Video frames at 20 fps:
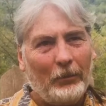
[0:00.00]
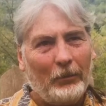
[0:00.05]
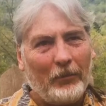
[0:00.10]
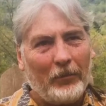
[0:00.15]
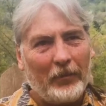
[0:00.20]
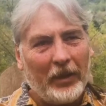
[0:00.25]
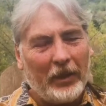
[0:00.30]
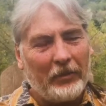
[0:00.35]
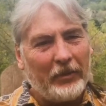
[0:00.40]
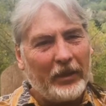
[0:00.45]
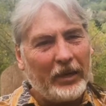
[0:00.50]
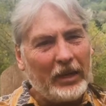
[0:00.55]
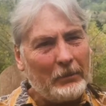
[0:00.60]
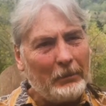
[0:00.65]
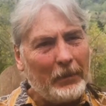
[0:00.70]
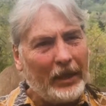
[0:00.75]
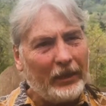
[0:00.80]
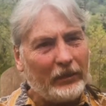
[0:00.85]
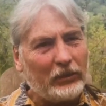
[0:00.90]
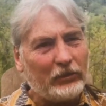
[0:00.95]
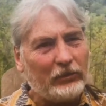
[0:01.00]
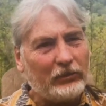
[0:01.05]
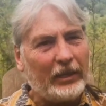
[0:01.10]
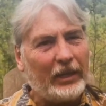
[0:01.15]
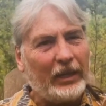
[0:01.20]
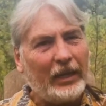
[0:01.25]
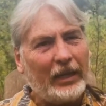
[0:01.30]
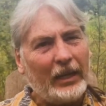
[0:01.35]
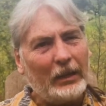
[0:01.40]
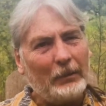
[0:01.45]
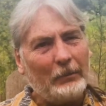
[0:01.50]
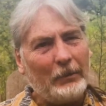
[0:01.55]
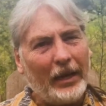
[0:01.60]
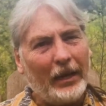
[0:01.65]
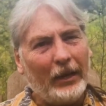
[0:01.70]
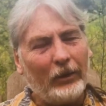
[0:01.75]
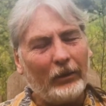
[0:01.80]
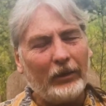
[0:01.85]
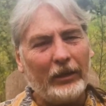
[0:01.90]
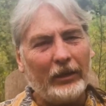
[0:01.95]
they think about this time
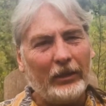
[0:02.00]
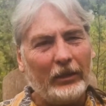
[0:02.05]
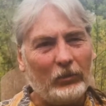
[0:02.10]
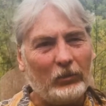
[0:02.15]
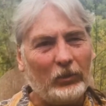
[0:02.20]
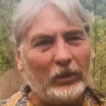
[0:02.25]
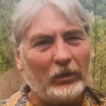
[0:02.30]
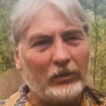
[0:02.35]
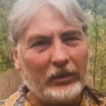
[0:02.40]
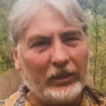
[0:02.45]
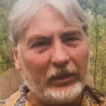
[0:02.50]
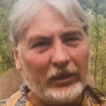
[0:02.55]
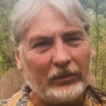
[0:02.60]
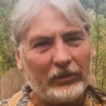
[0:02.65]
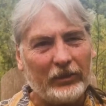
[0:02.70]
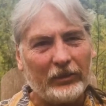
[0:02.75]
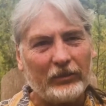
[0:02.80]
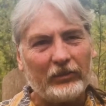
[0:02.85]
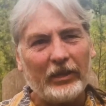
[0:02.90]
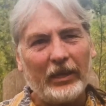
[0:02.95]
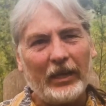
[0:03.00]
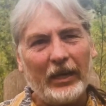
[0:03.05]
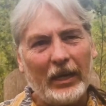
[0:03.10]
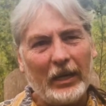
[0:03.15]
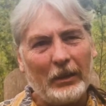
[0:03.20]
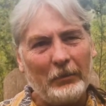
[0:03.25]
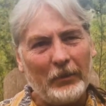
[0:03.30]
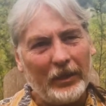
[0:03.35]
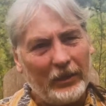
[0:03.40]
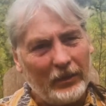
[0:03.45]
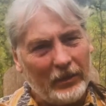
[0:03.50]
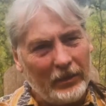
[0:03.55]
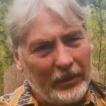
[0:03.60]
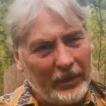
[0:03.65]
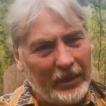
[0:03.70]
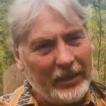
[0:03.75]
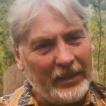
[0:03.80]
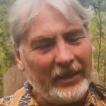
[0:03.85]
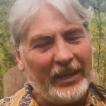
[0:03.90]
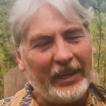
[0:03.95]
out in the wilderness, this time
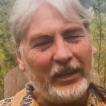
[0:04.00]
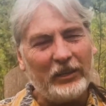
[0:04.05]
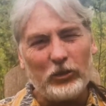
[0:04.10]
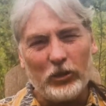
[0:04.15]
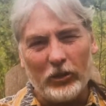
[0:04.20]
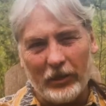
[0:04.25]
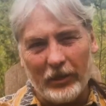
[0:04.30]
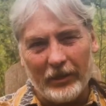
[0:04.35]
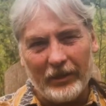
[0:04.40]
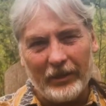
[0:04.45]
in nature,